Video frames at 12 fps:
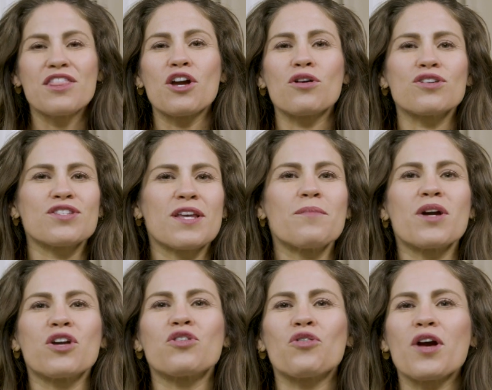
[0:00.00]
There are some
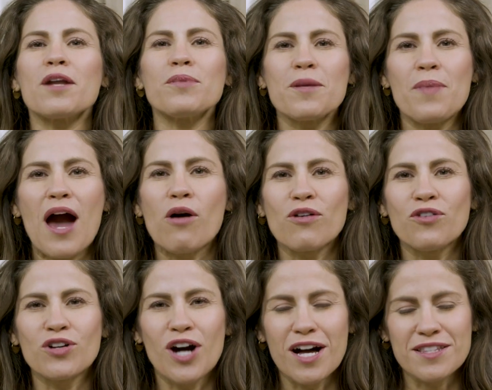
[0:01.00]
incredibly
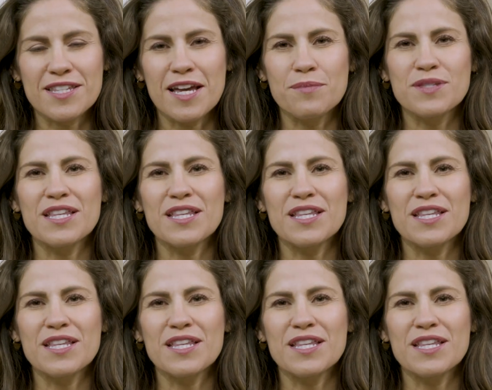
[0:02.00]
powerful concepts